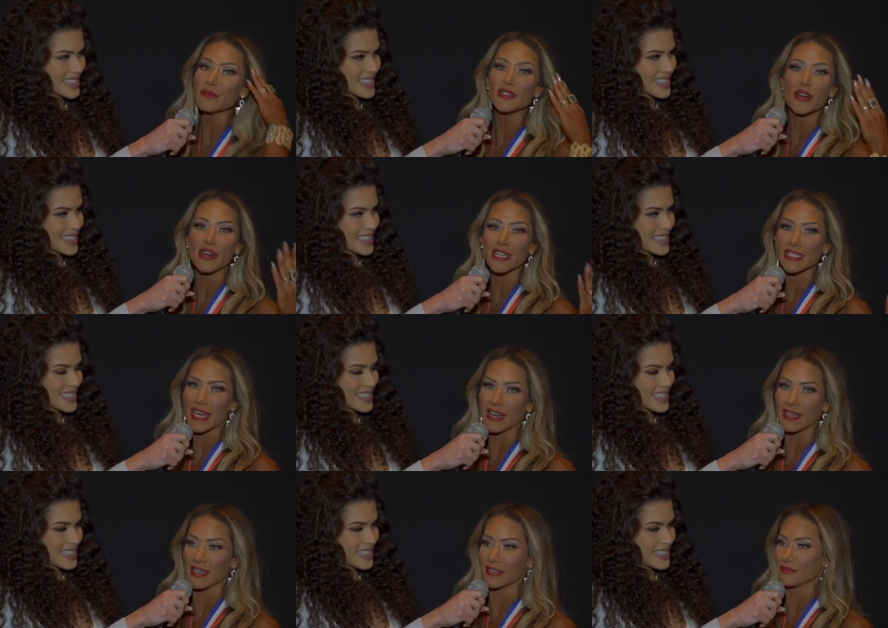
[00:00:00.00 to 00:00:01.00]
Speaker 1: so
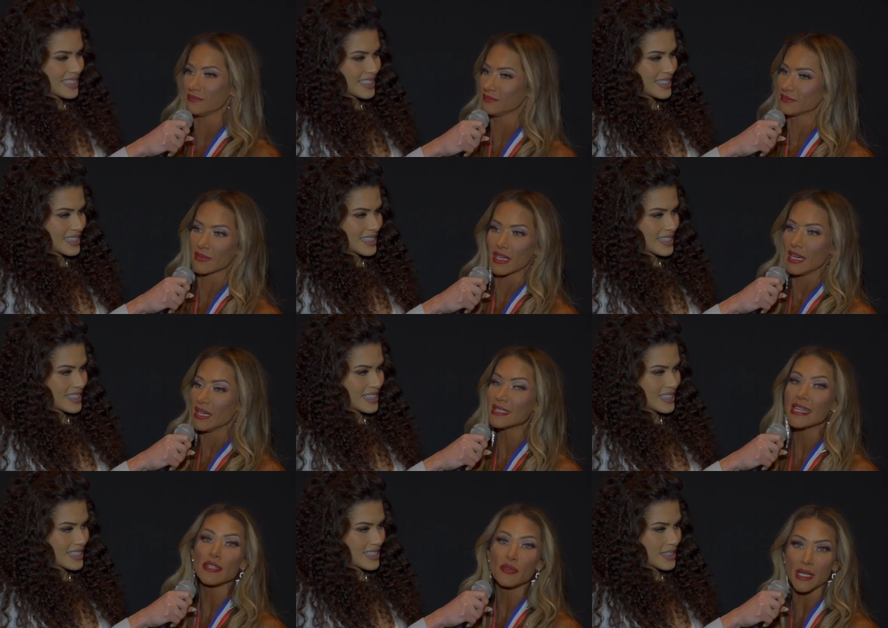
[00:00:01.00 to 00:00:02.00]
excited. It's
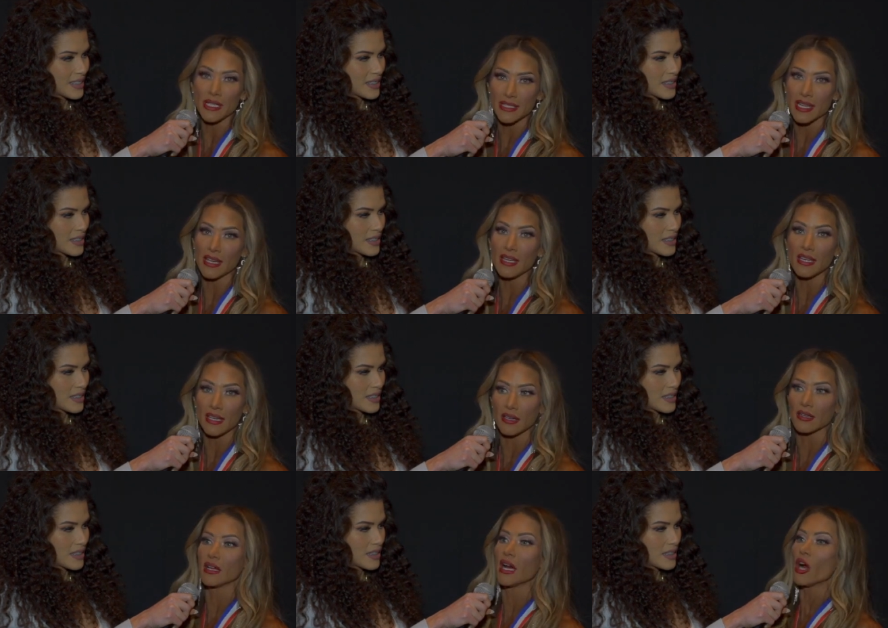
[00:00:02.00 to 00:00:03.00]
a dream stay
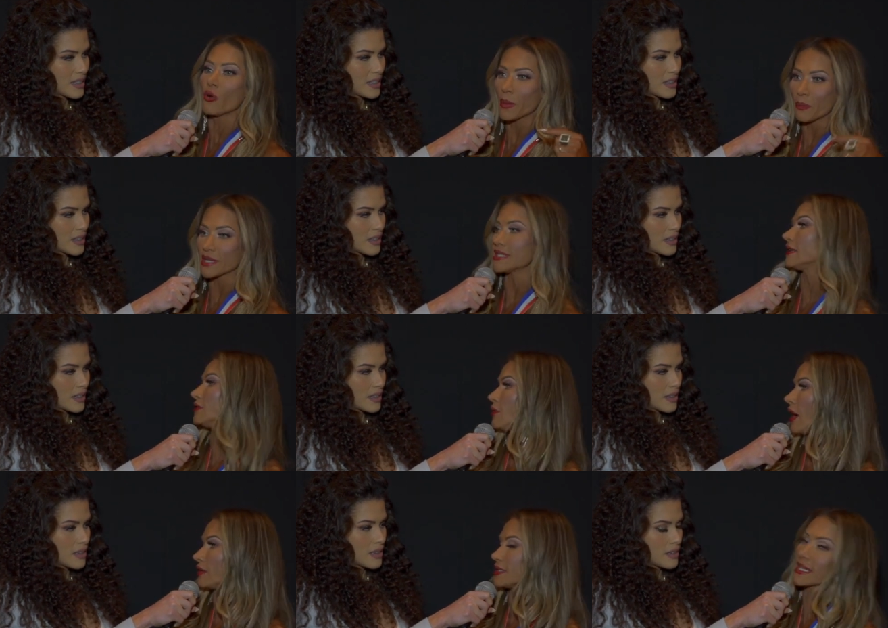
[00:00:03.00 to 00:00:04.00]
here, represent the
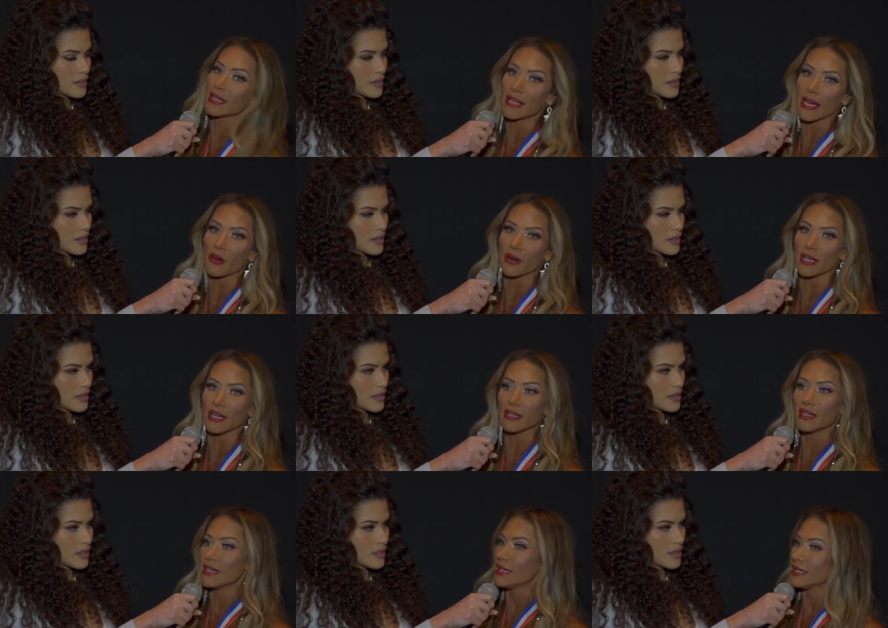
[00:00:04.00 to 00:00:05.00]
wellness category.
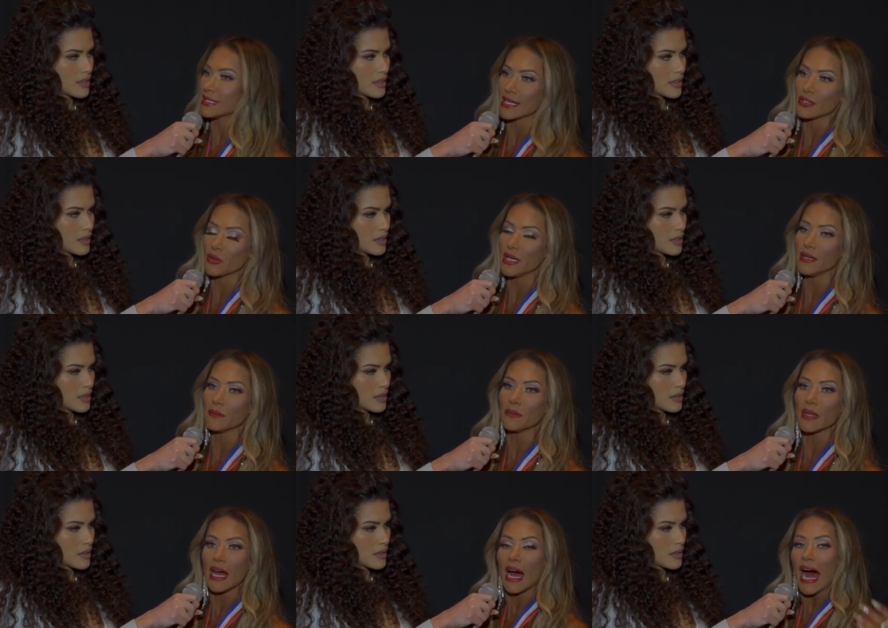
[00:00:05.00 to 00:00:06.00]
It's a dream.
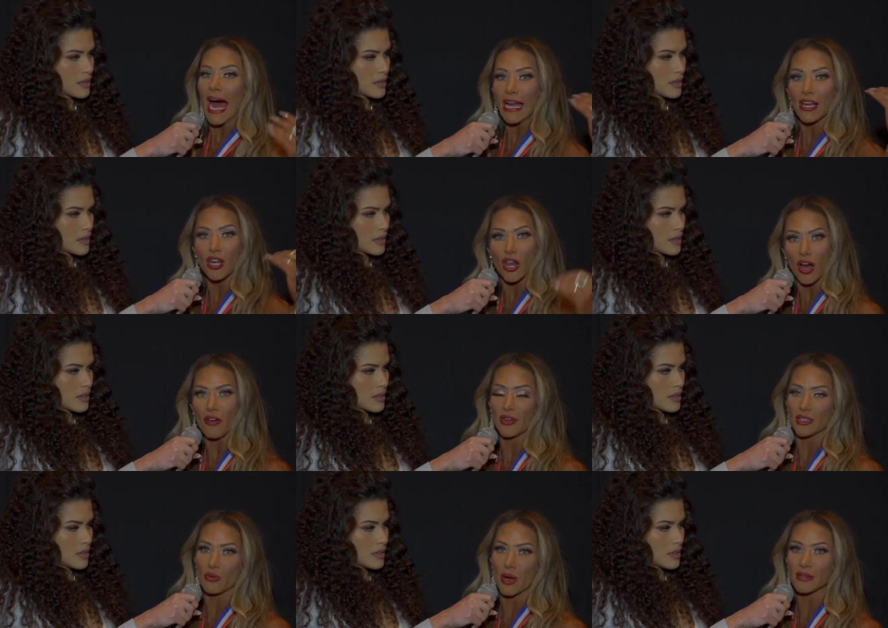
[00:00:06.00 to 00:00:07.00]
I love
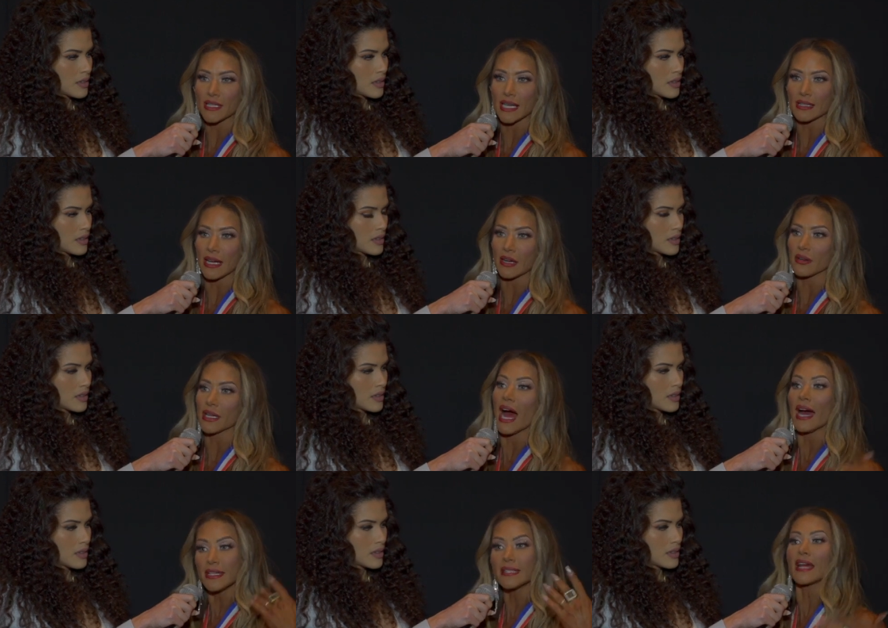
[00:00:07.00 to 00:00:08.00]
the wellness category.
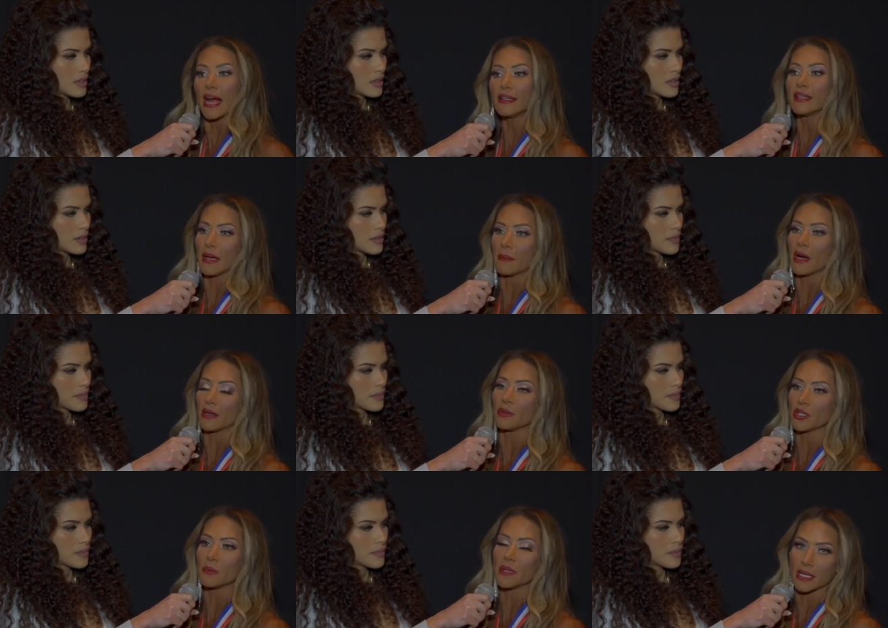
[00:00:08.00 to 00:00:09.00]
I start in a
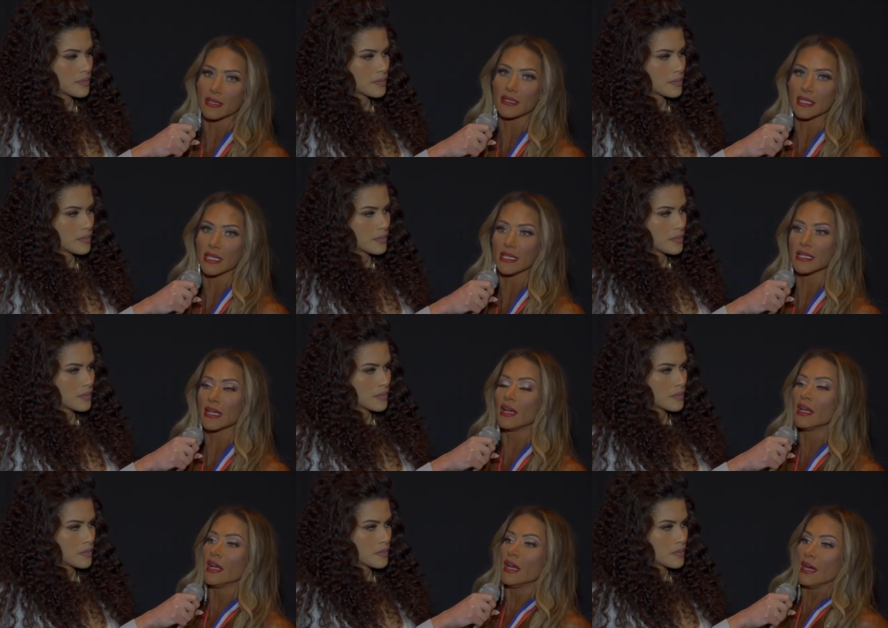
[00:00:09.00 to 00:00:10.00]
bodybuild because this
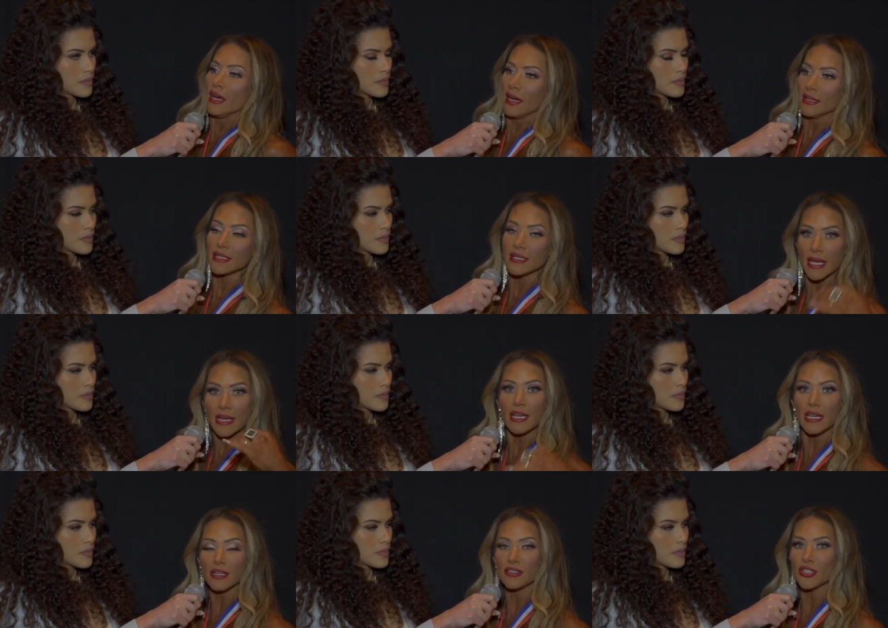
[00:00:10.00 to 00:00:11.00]
and stay
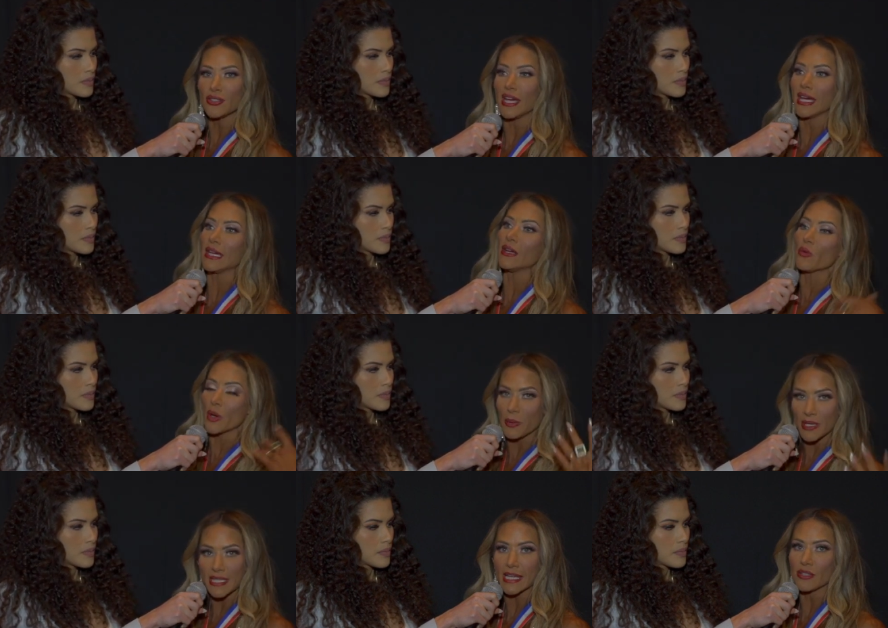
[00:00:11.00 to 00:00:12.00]
here today,
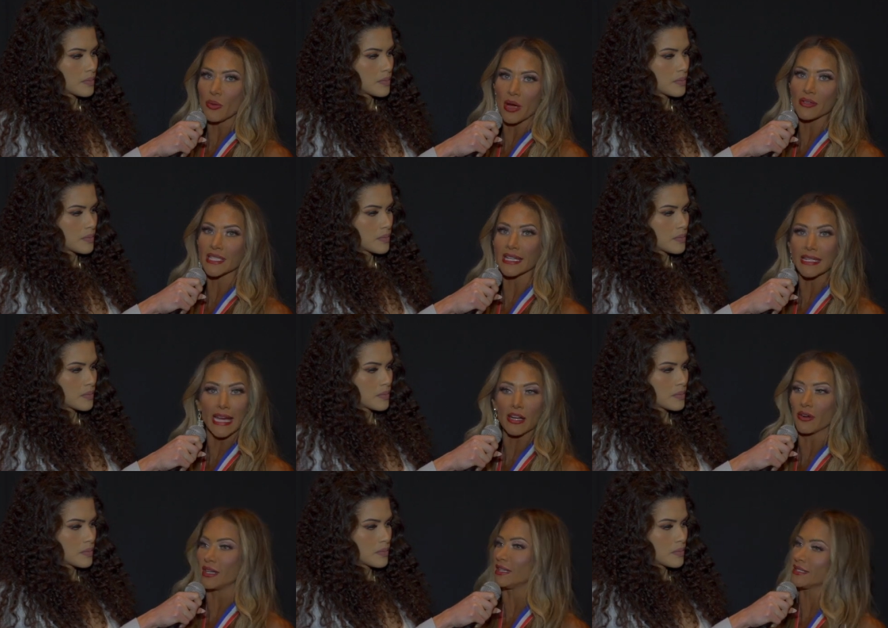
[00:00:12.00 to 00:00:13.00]
represent wellness
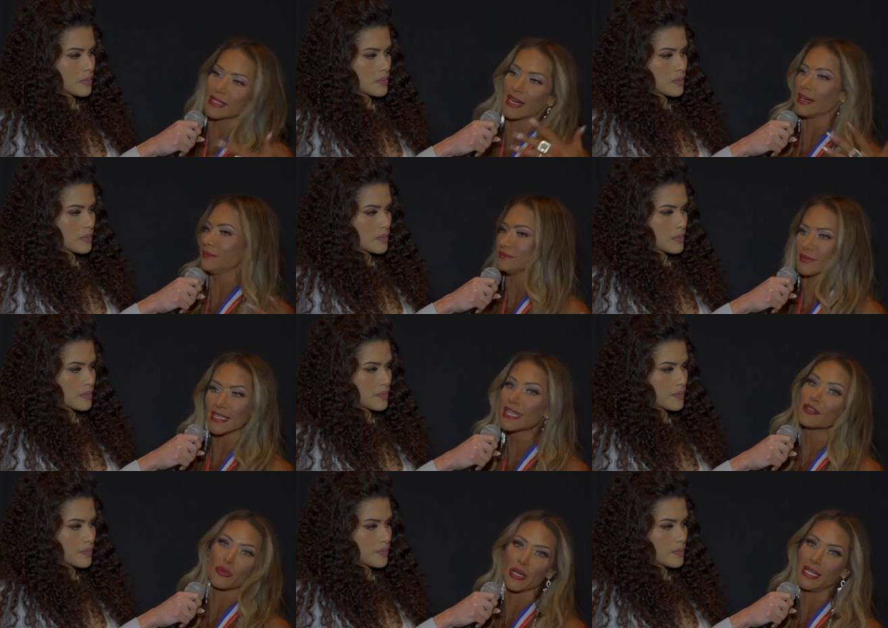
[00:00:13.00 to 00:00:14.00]
category is, um, is a
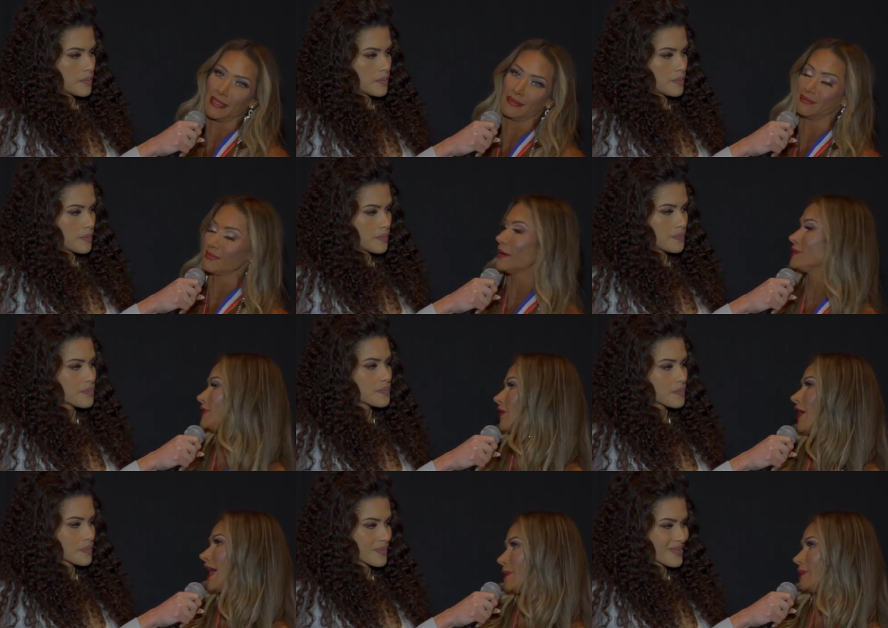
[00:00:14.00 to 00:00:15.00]
dream. I'm so
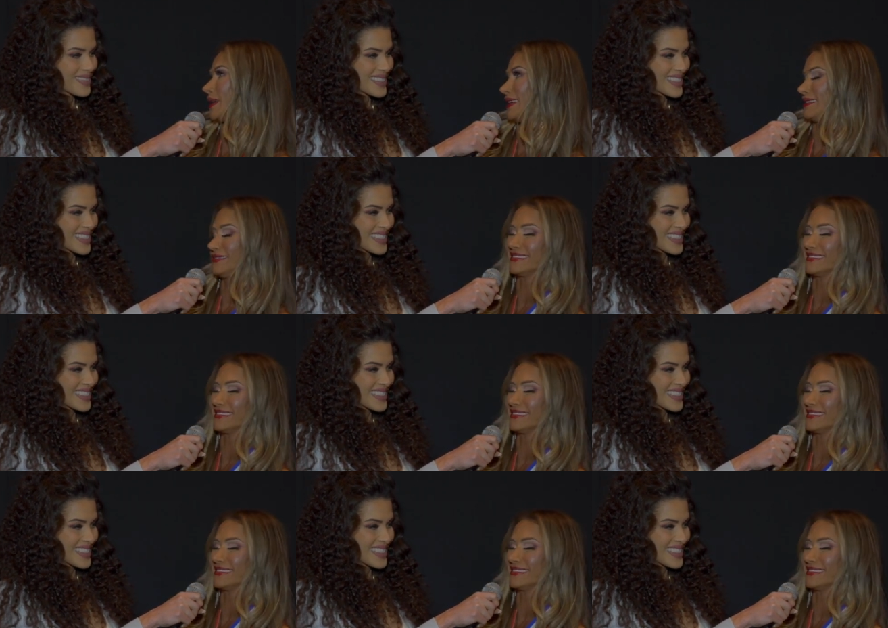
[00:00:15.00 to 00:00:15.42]
happy.